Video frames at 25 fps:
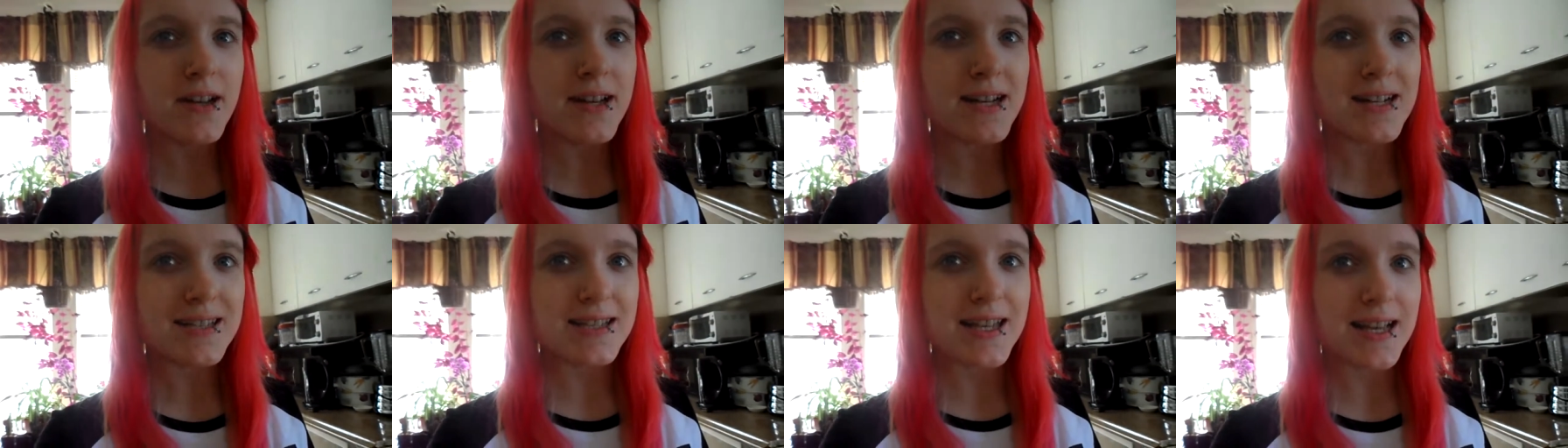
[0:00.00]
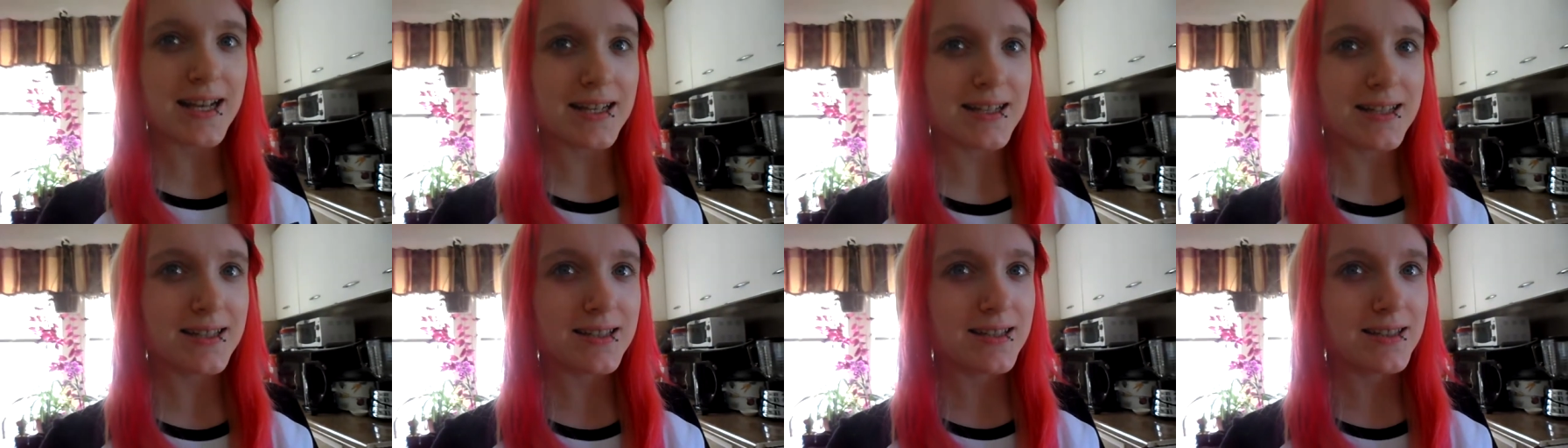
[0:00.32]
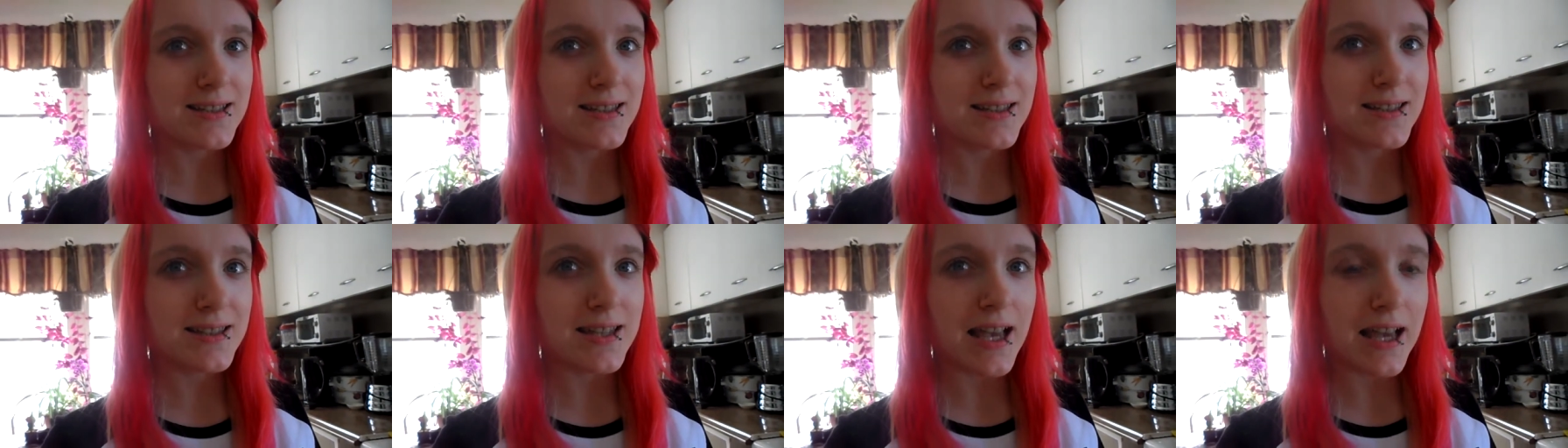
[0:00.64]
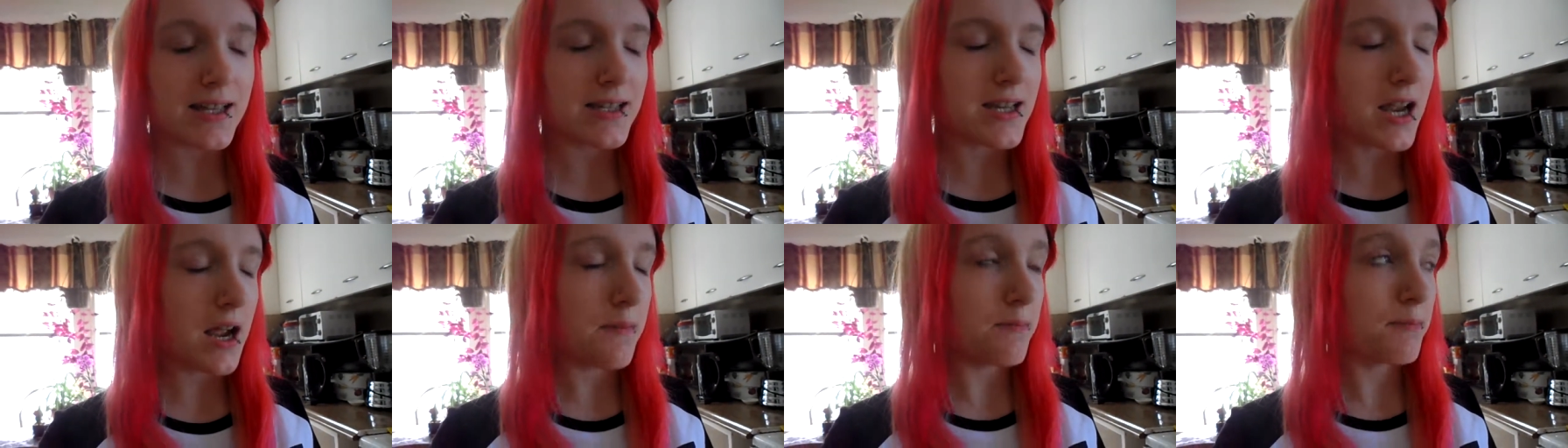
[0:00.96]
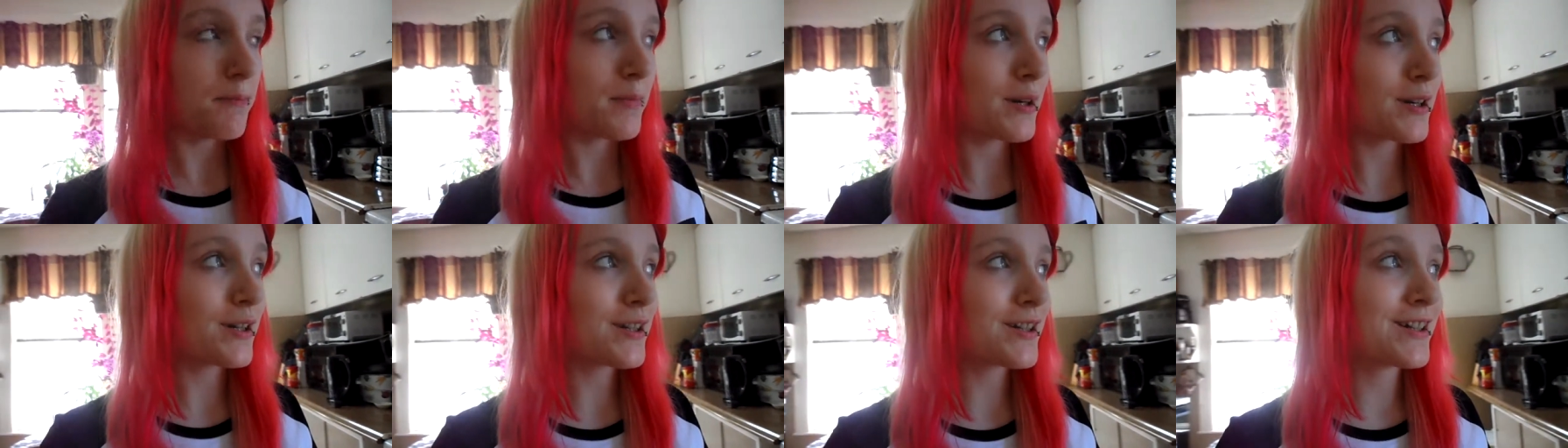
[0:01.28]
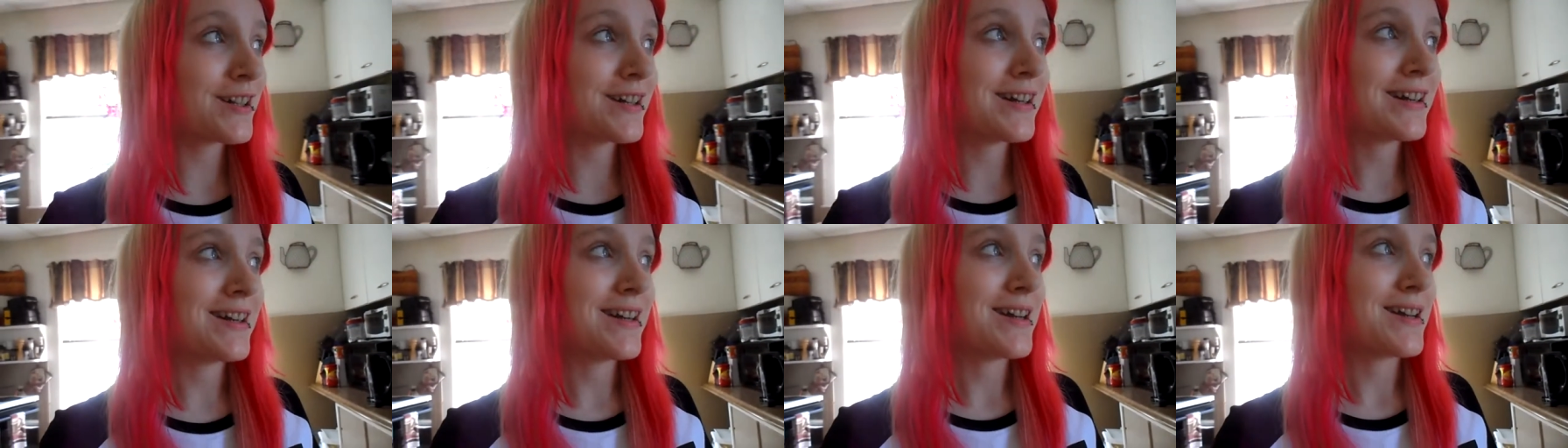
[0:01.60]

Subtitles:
And it's like September.